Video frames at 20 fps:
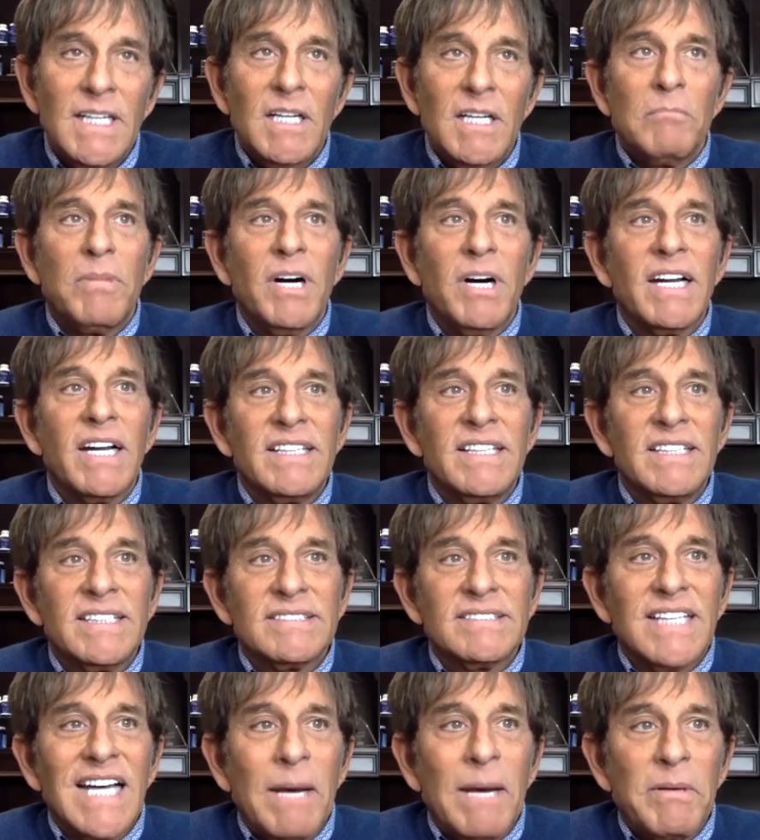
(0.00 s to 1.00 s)
But in
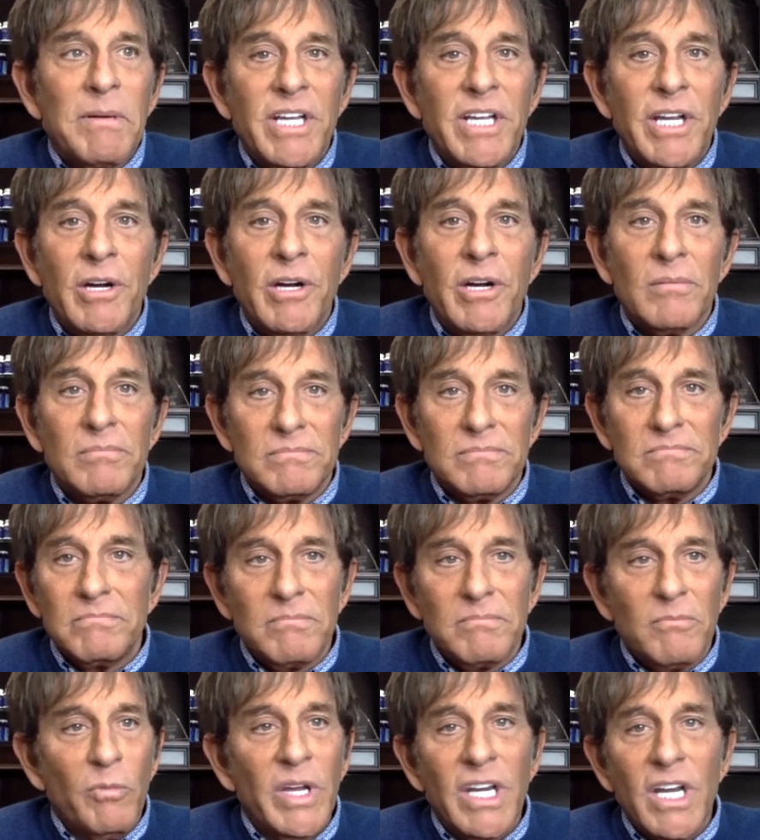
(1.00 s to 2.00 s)
this time of year,
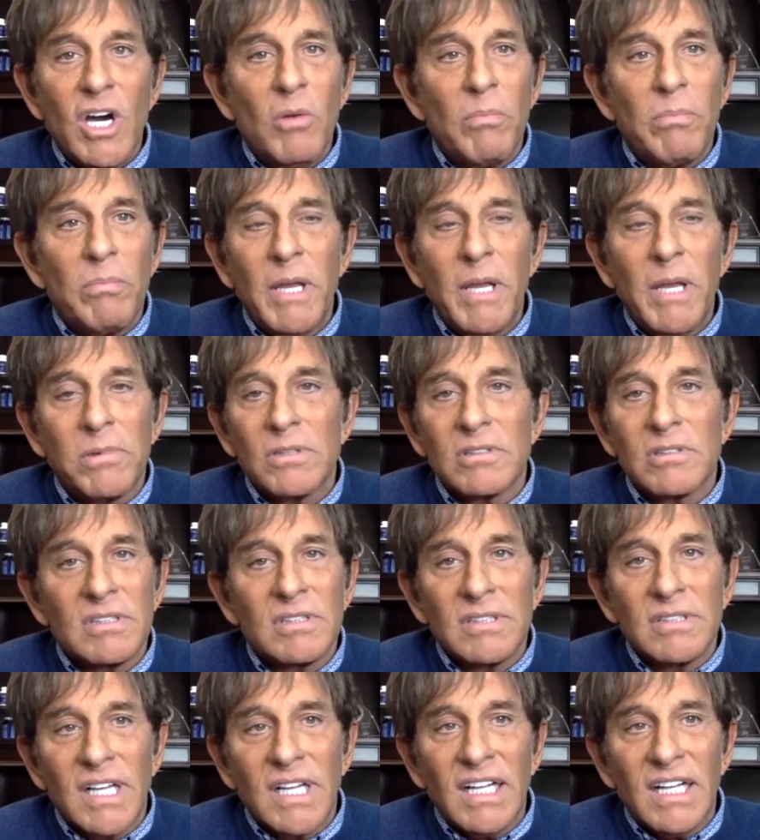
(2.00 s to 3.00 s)
we know people
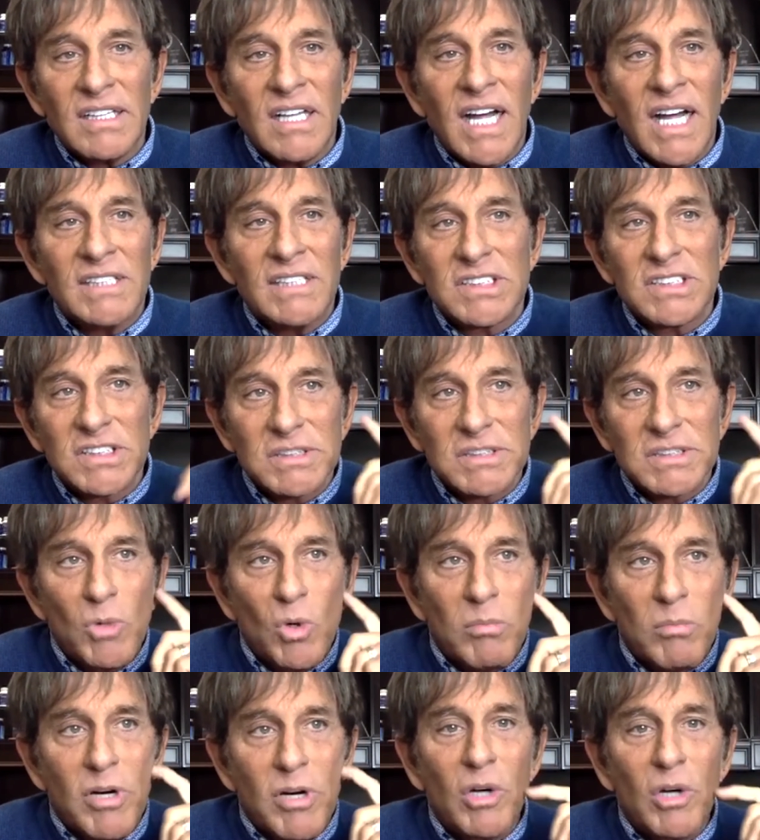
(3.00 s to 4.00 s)
are a lot
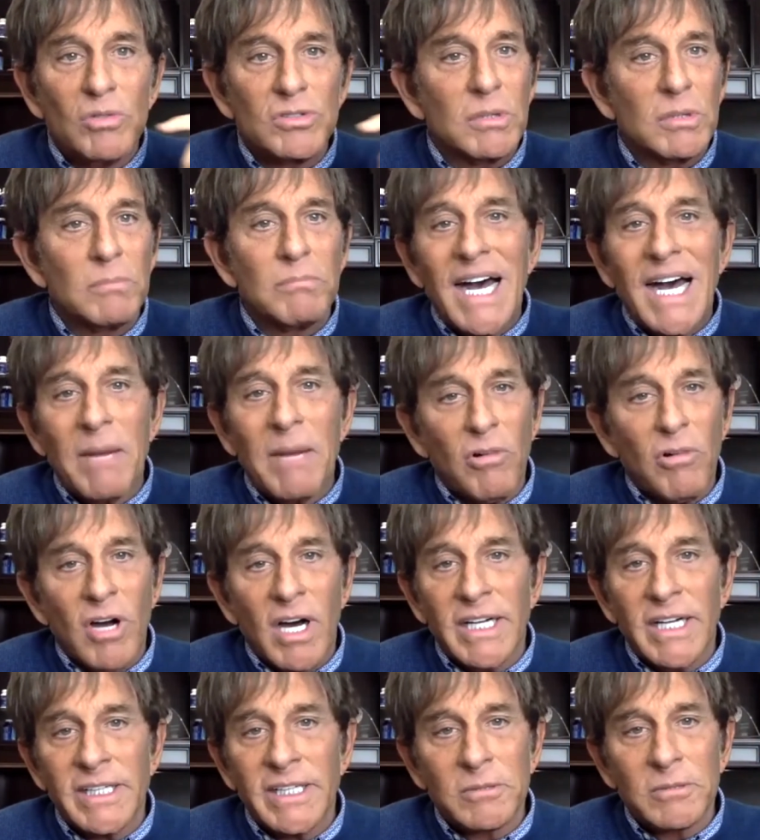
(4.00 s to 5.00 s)
more prone to buy a
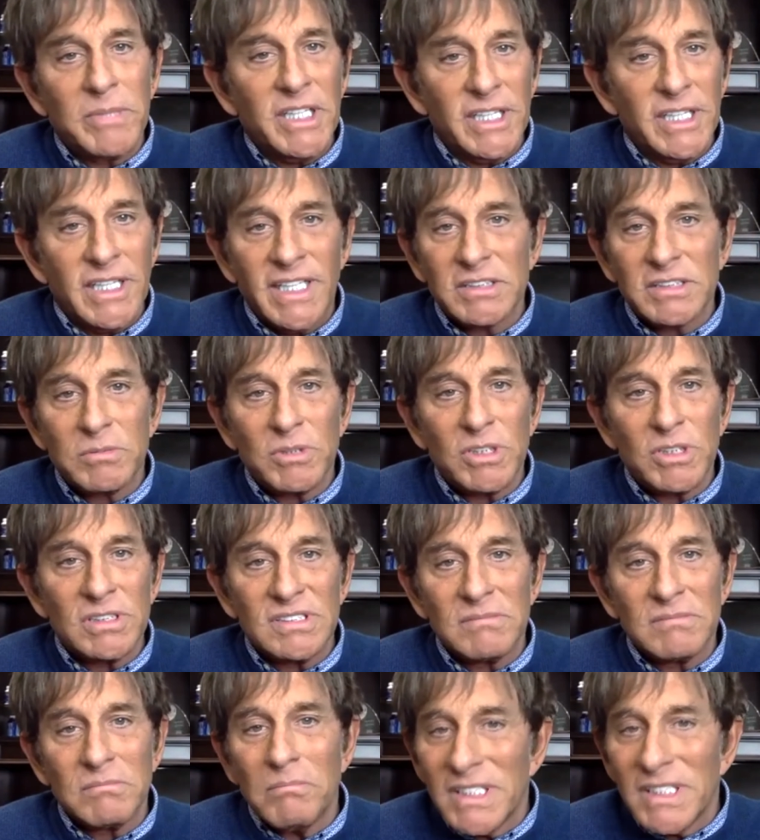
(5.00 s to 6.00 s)
product, be a customer,
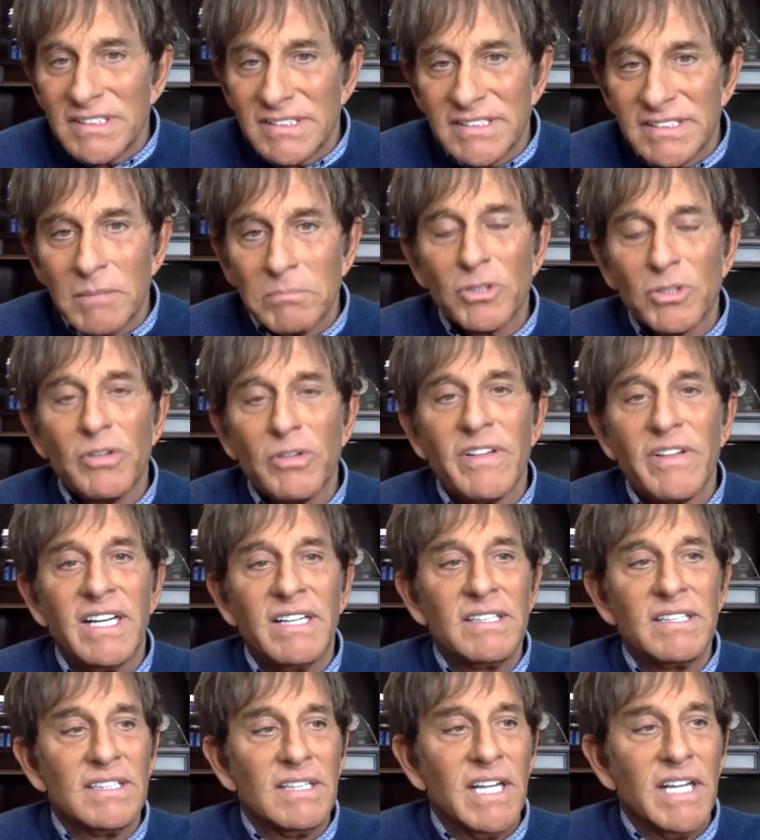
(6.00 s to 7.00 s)
much simpler
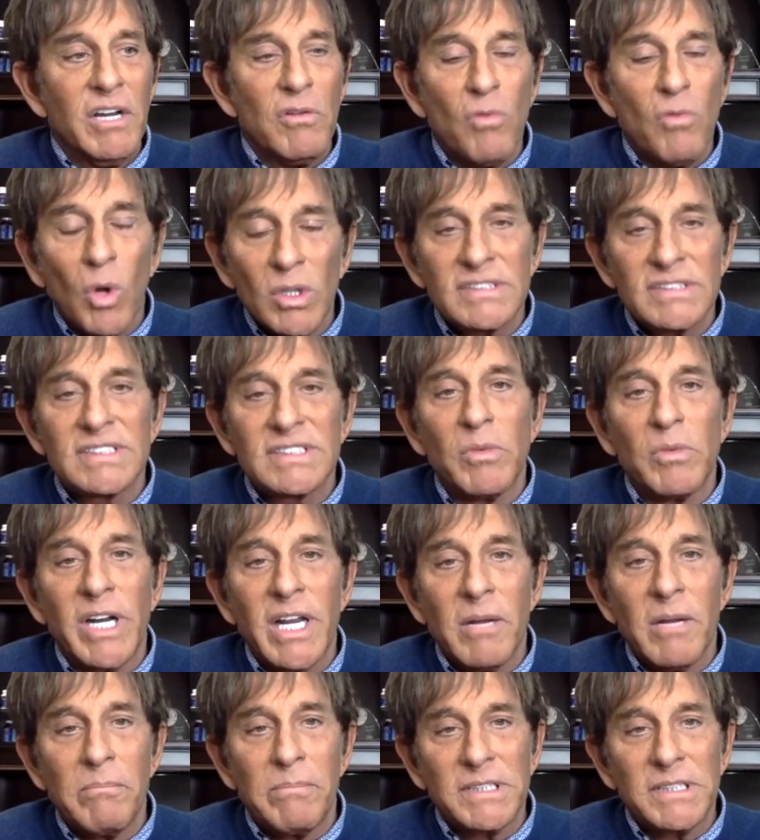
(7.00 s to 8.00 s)
than enrolling someone
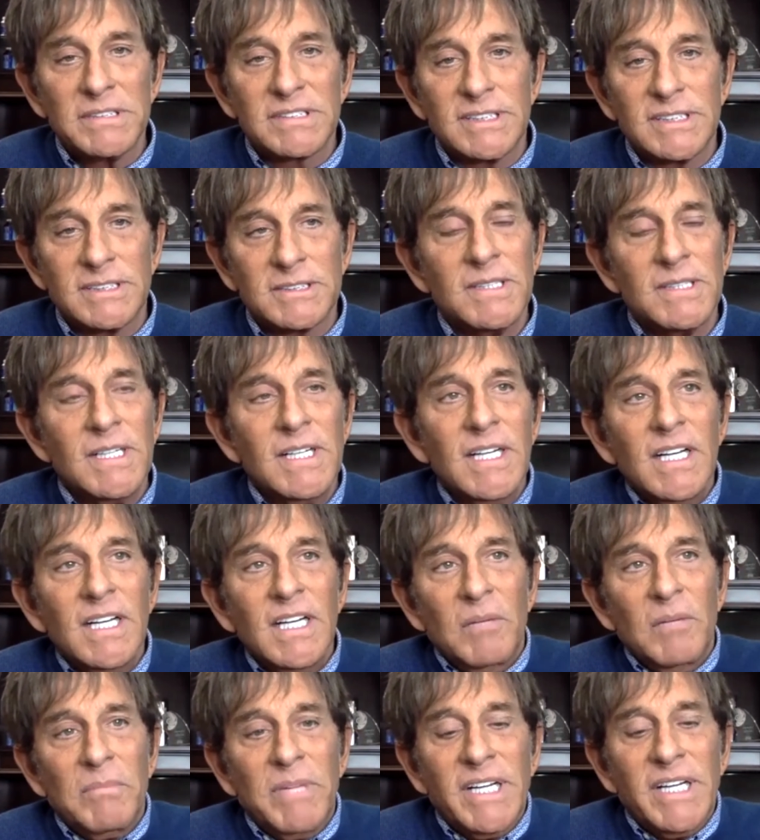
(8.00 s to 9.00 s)
in a business.
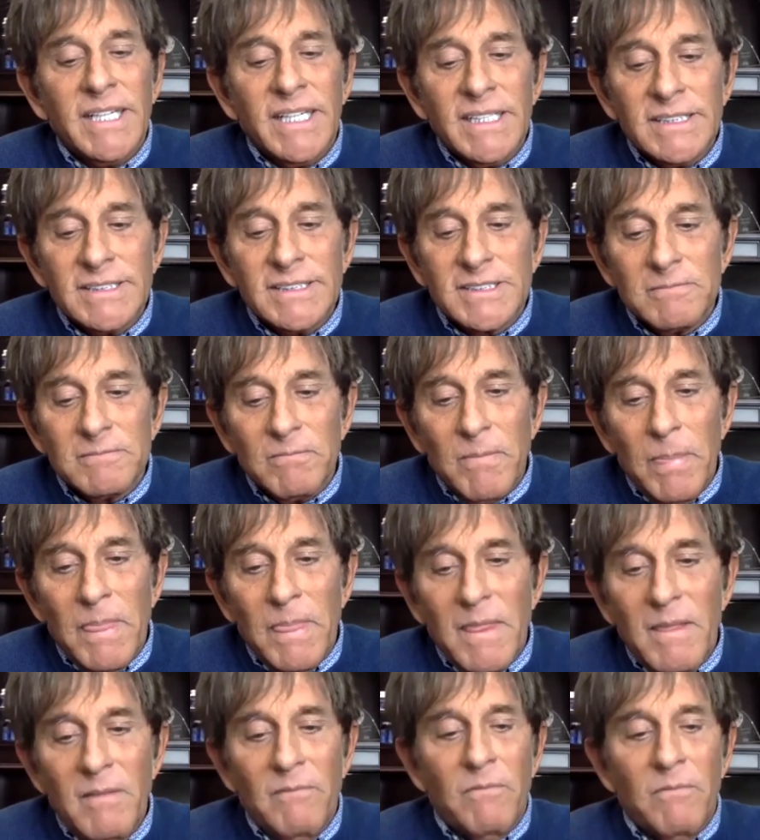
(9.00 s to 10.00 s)
Because
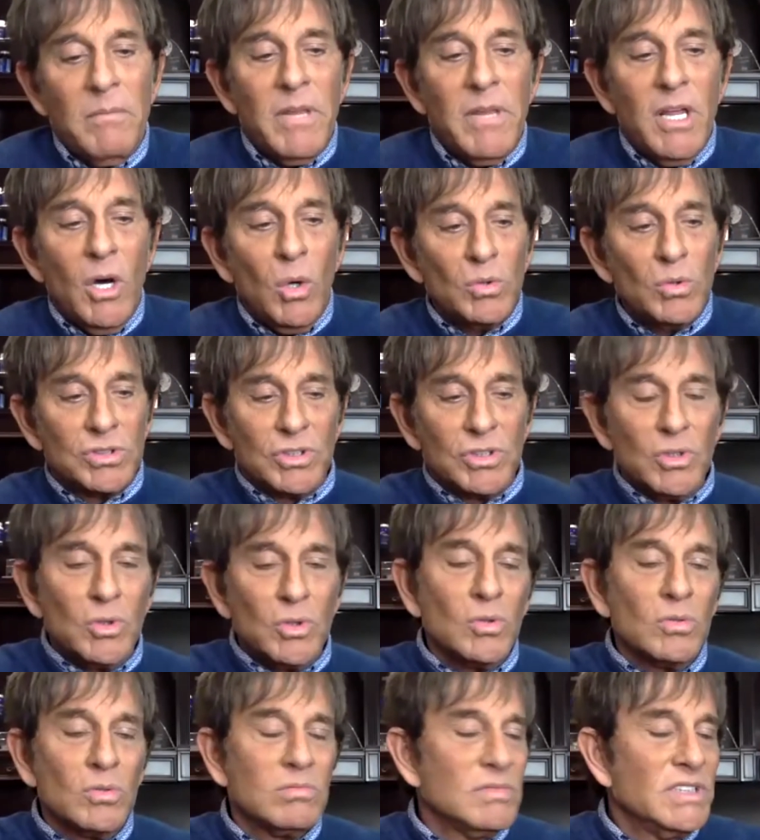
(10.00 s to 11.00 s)
from the old
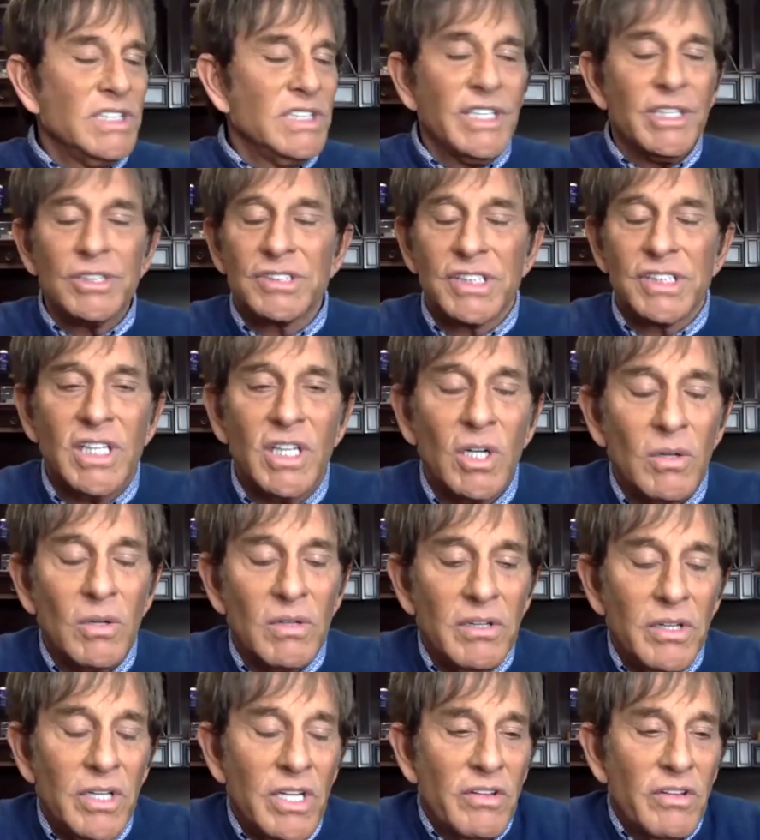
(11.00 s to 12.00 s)
school years ago,
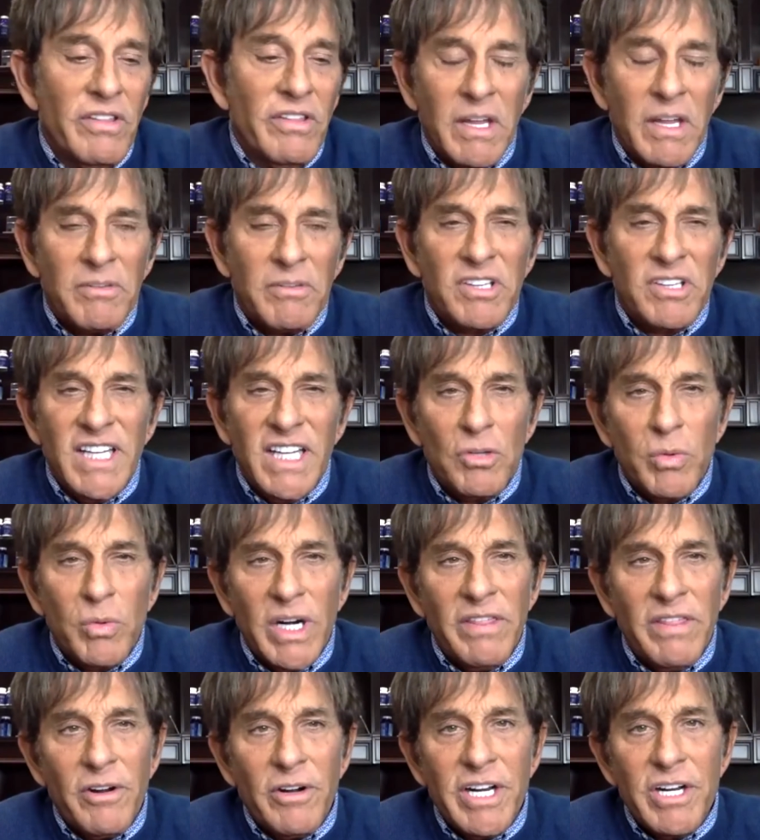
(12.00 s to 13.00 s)
you know, you think 10,
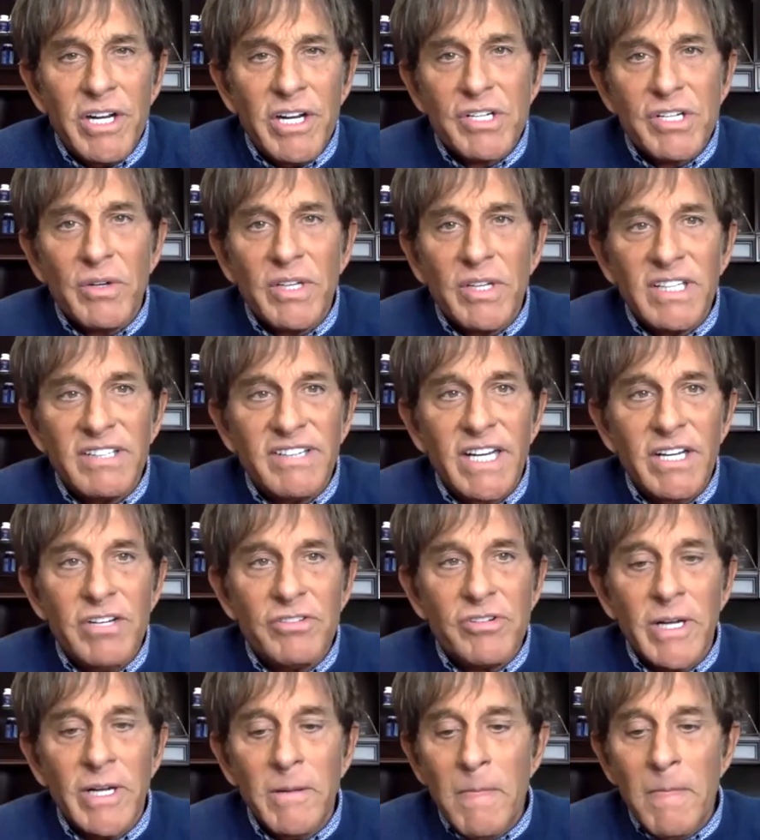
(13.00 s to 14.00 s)
20, 30 years ago in this
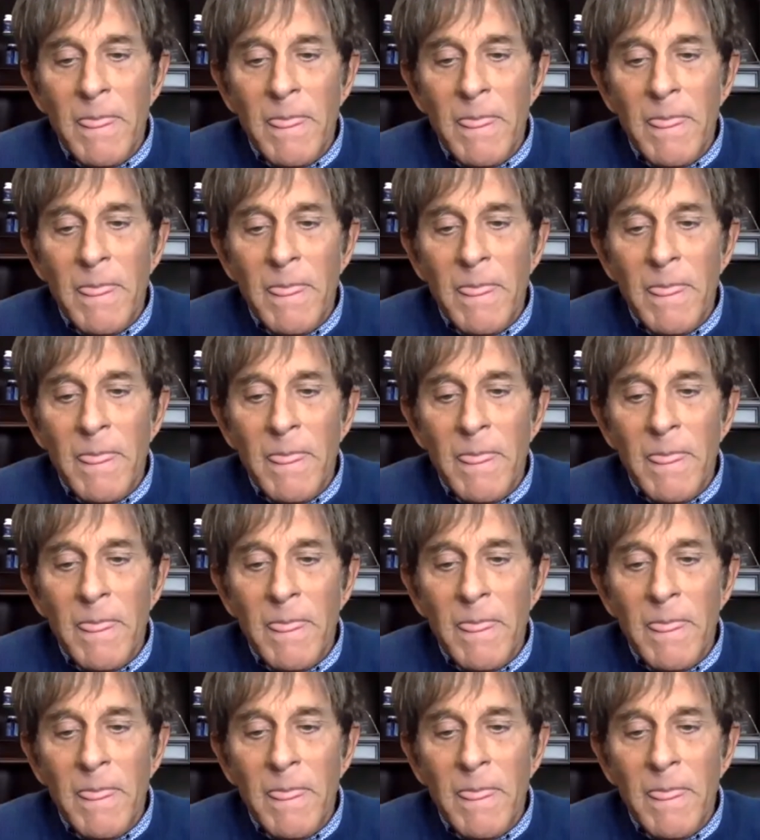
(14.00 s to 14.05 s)
industry,